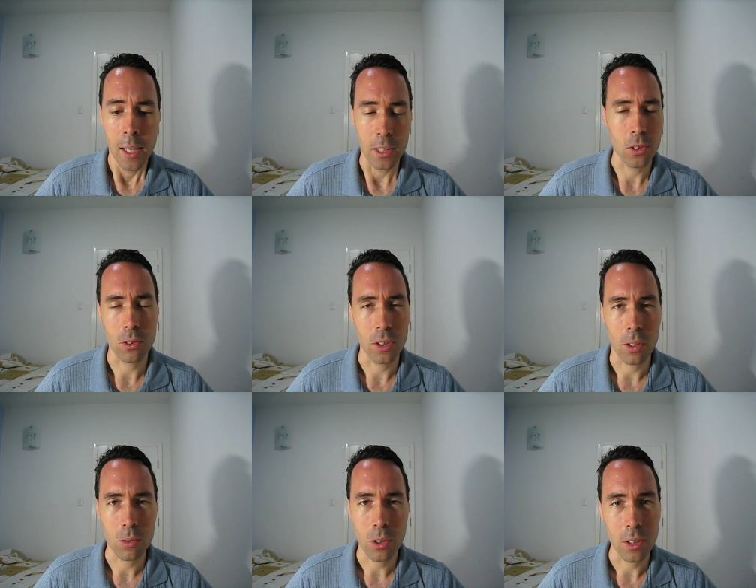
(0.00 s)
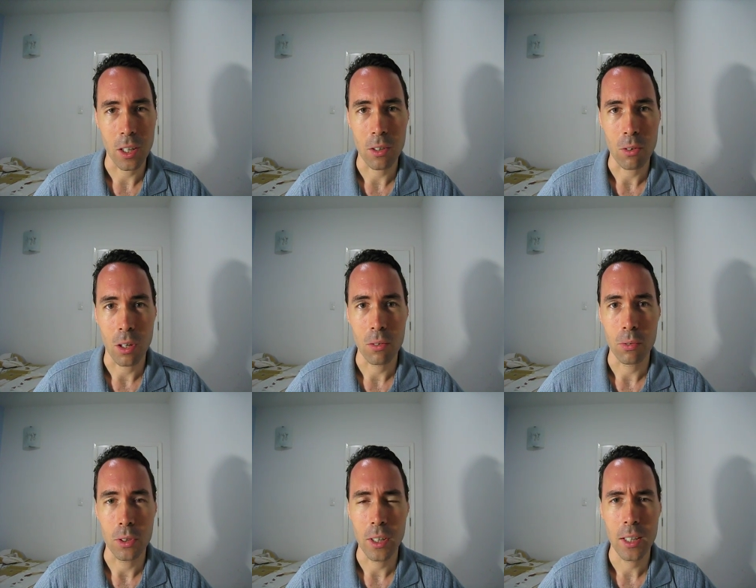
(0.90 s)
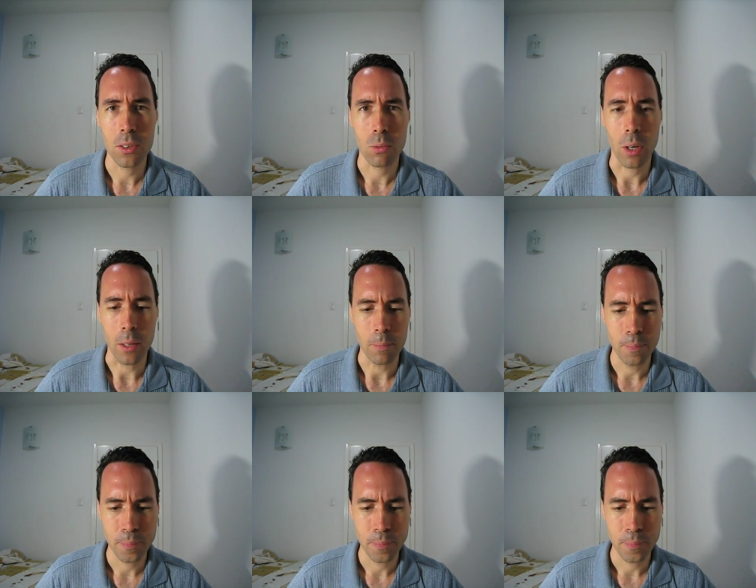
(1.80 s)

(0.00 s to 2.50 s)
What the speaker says: And certainly don't turn it on or off when your hands are wet.